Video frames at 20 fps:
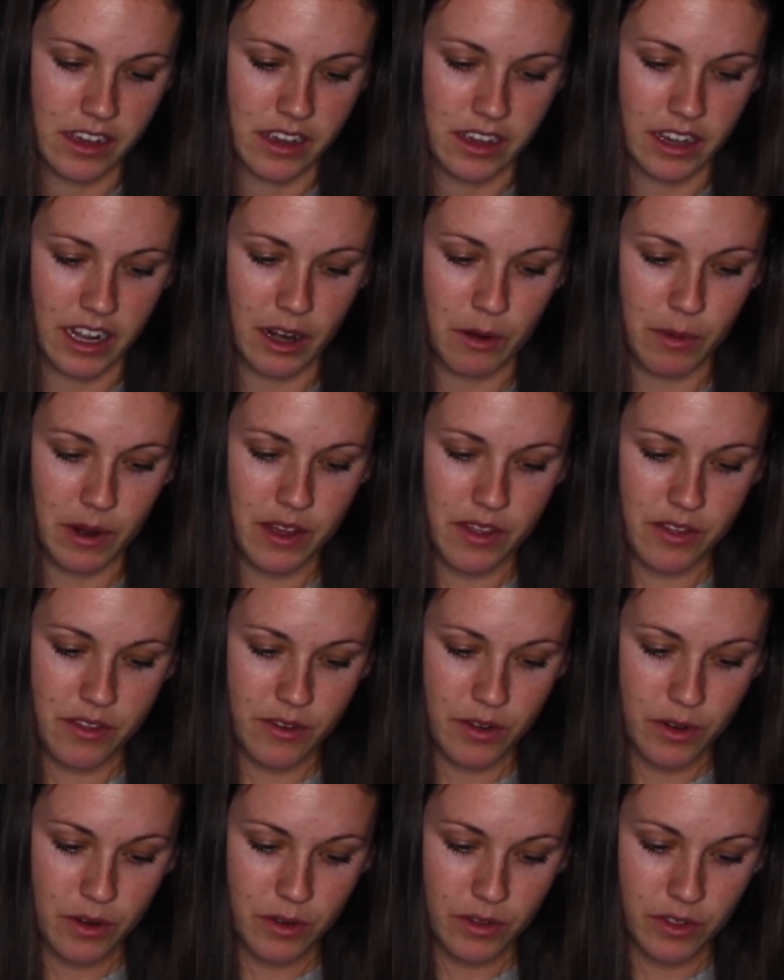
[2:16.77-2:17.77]
I went
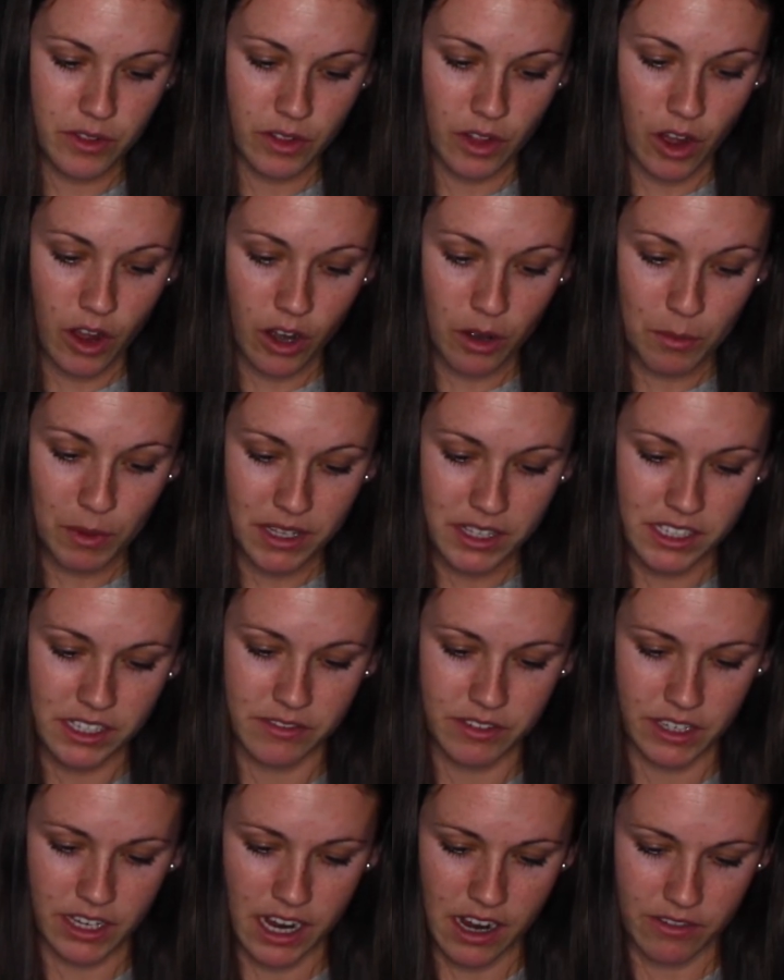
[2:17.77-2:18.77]
through the long months
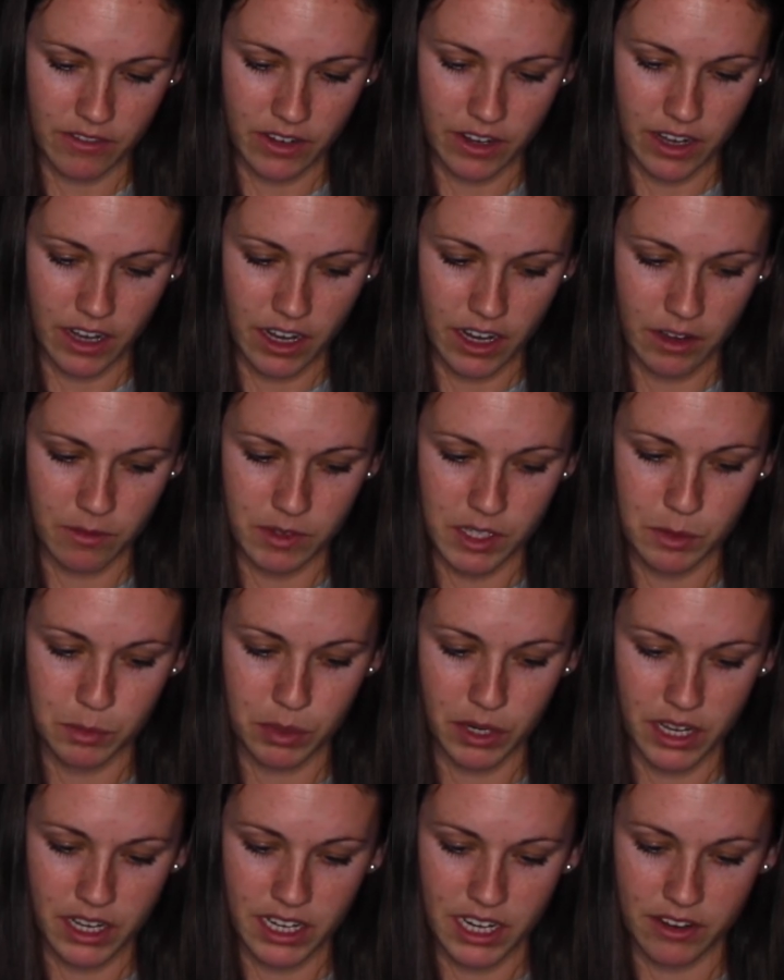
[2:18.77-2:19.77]
of recovery and was
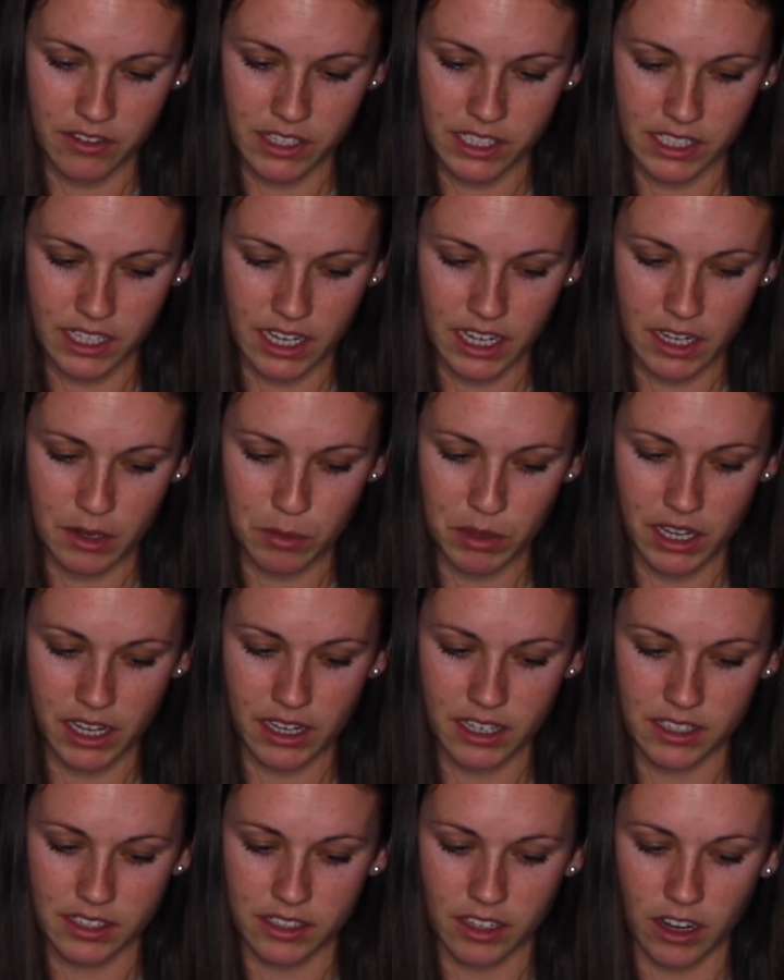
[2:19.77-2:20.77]
pretty devastated
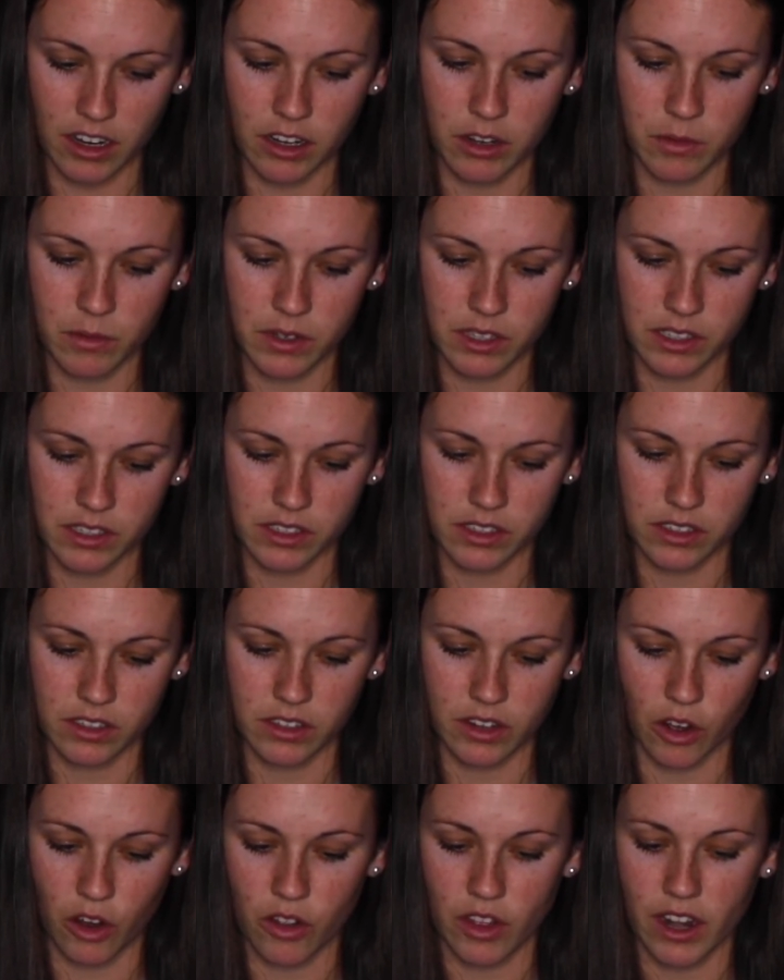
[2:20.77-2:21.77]
because soccer was
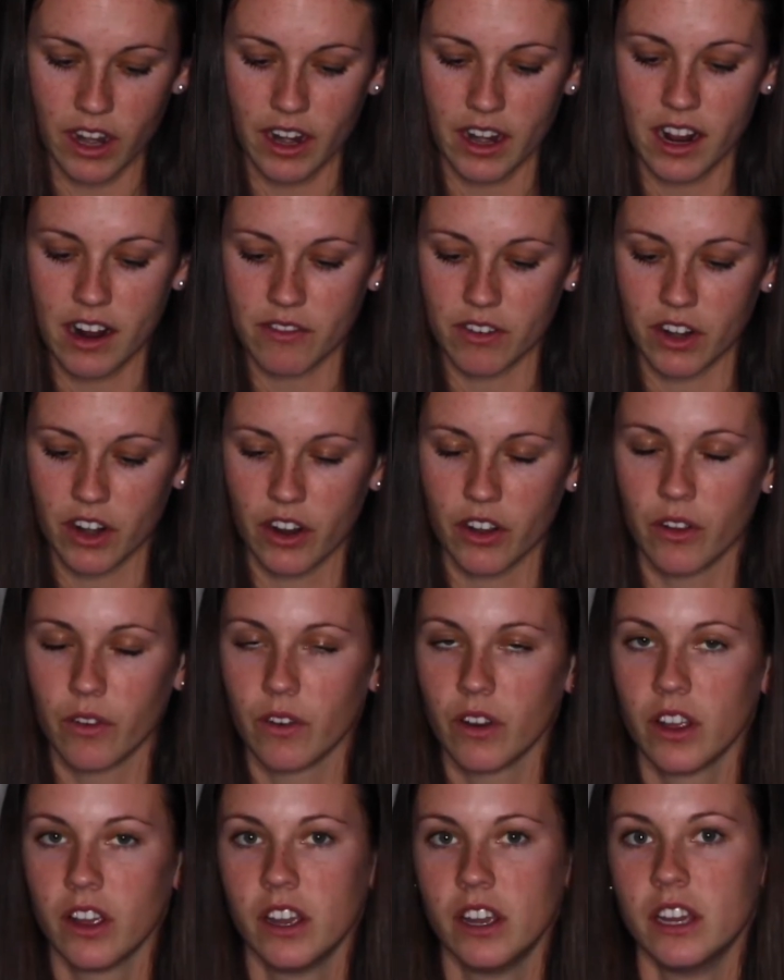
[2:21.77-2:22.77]
all that I had ever
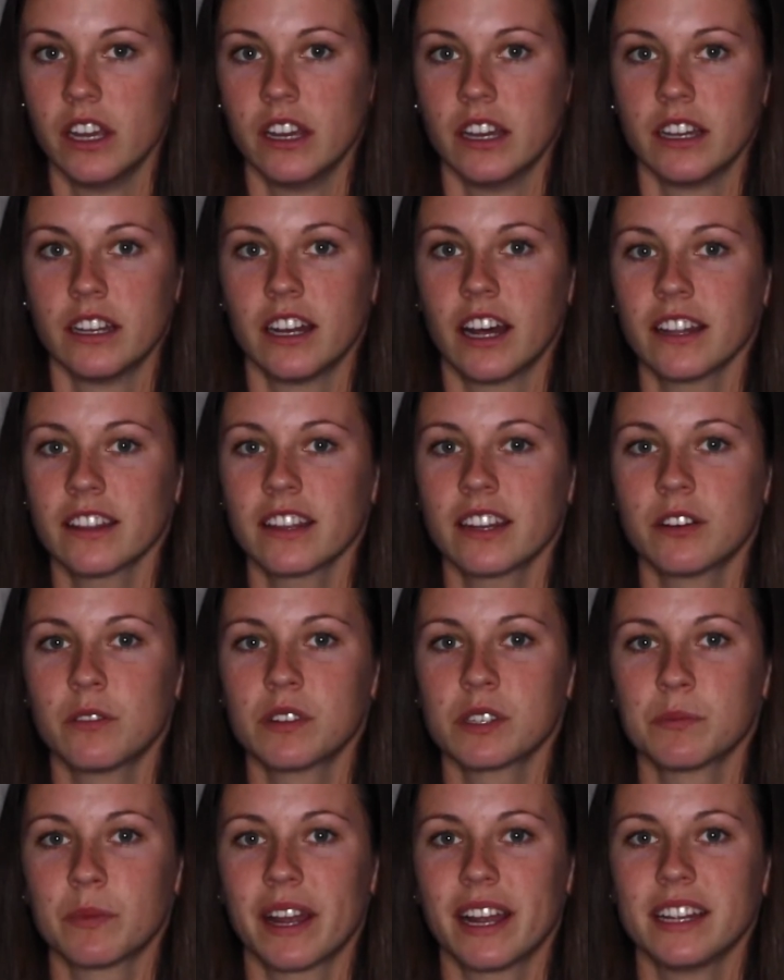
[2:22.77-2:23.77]
known. Not that it
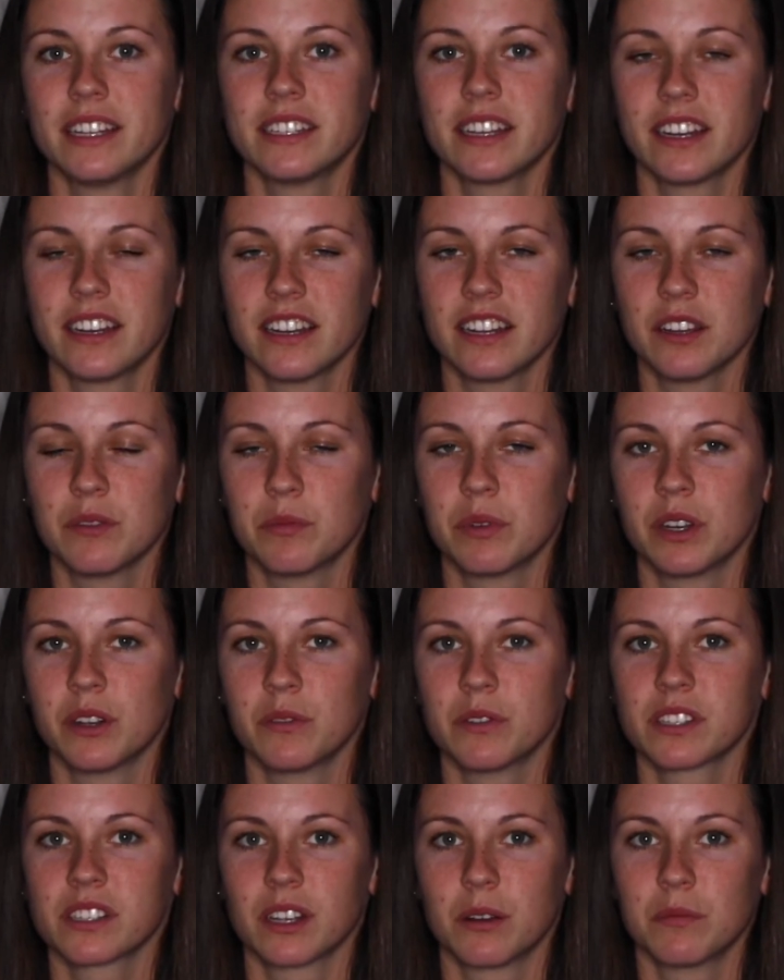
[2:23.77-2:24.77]
was my identity, but it
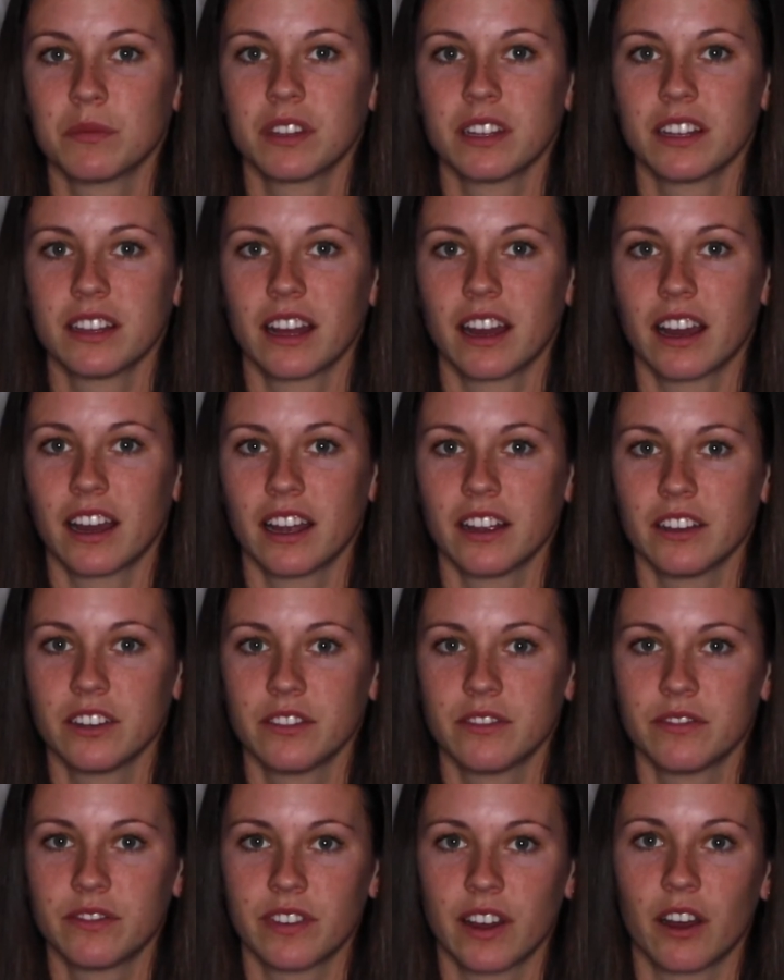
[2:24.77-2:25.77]
was something that I
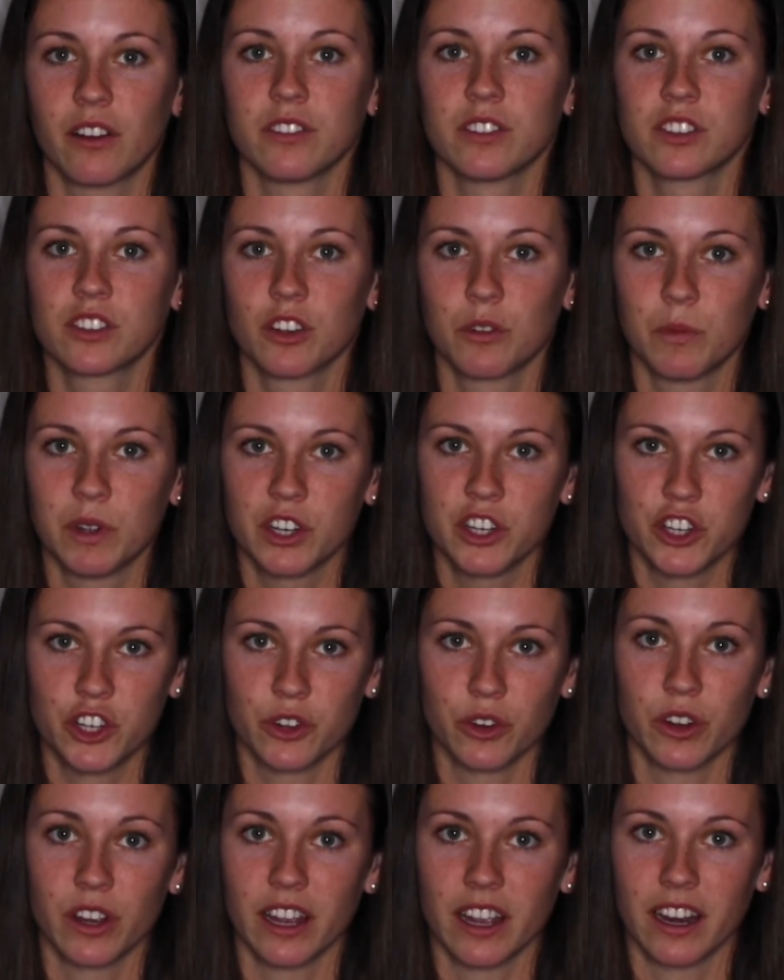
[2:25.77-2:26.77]
found so much
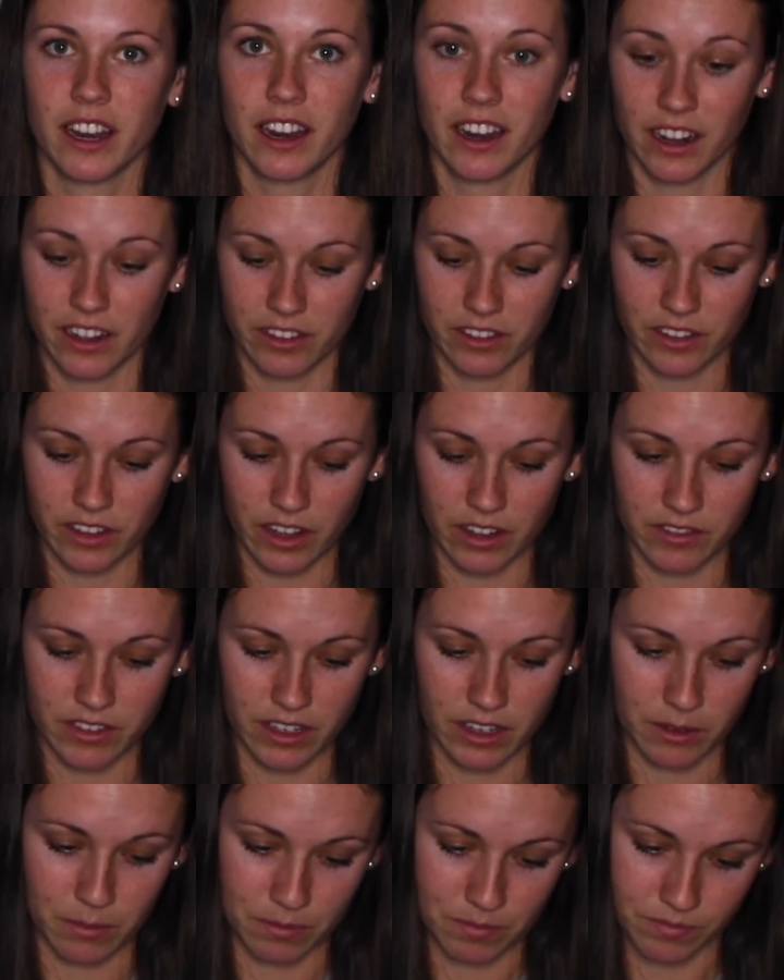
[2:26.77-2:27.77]
joy in, and I loved
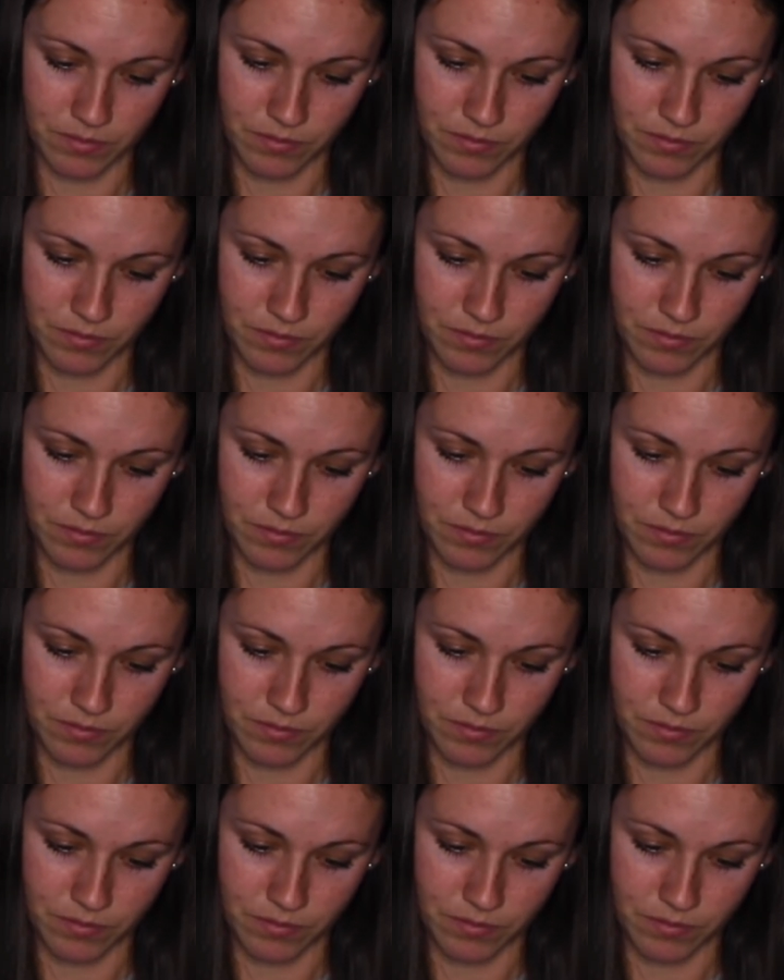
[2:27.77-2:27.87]
it.